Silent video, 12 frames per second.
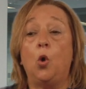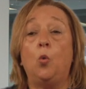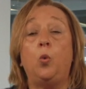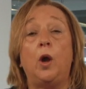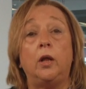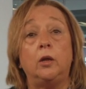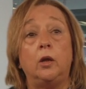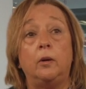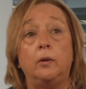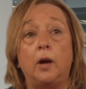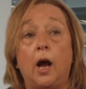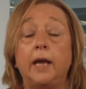Well,
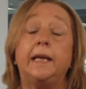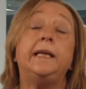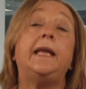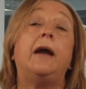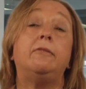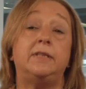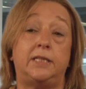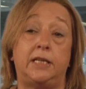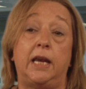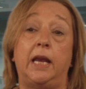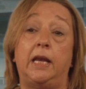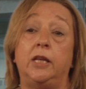I can
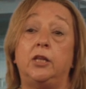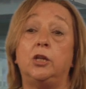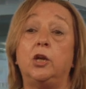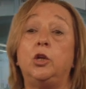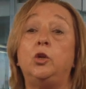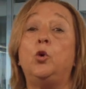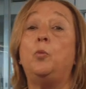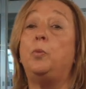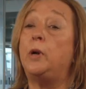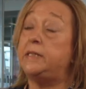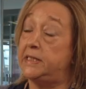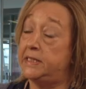guarantee that your
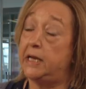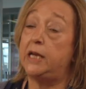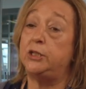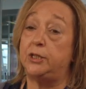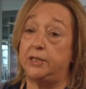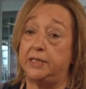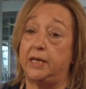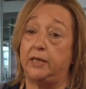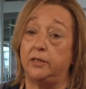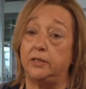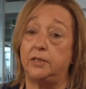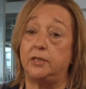presentation
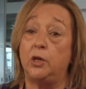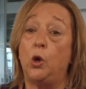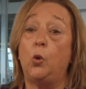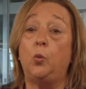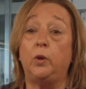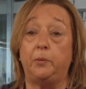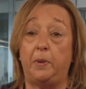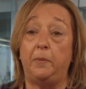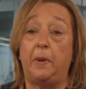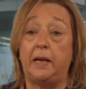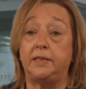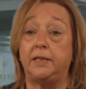skills will be
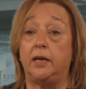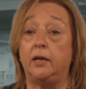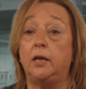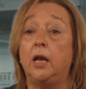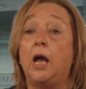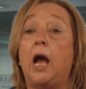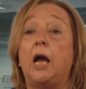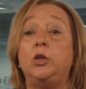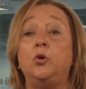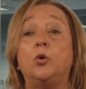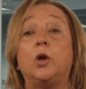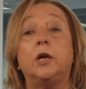better and
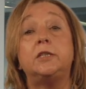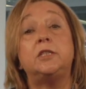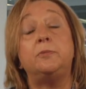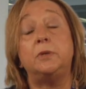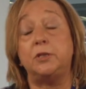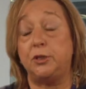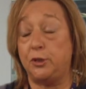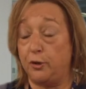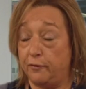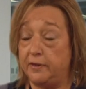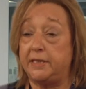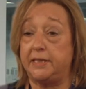your customer
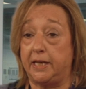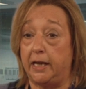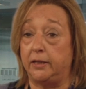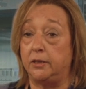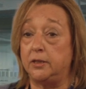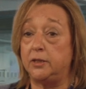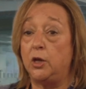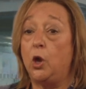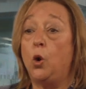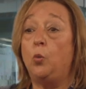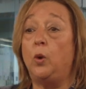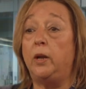service skills
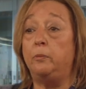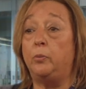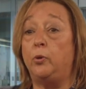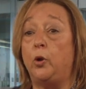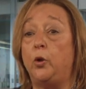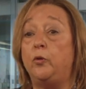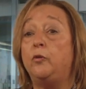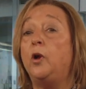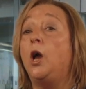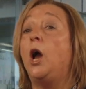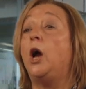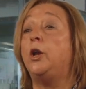will improve,
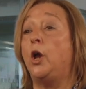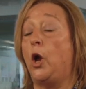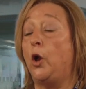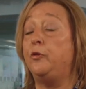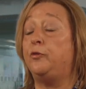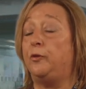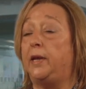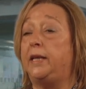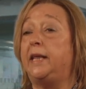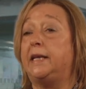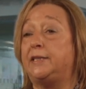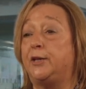and hopefully
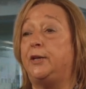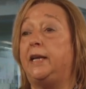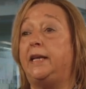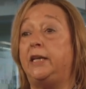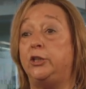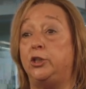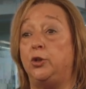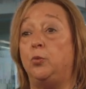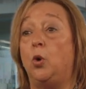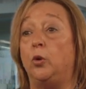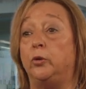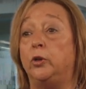that's going to lead
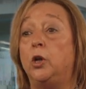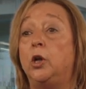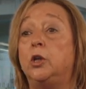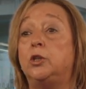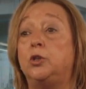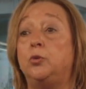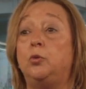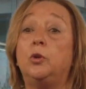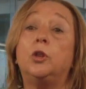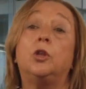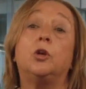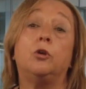you on to
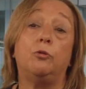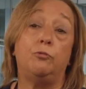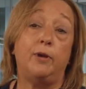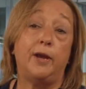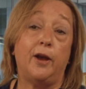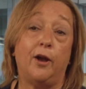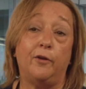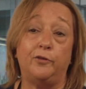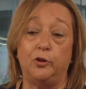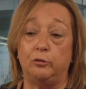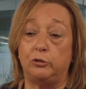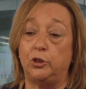the career
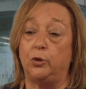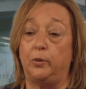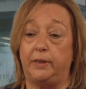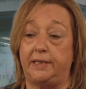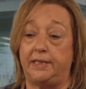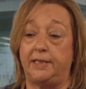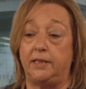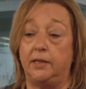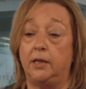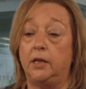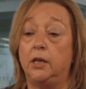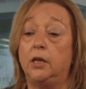of your choice.
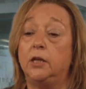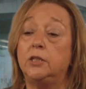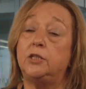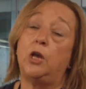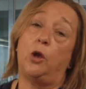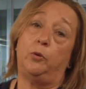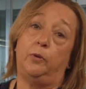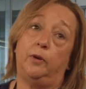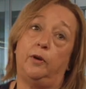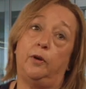So,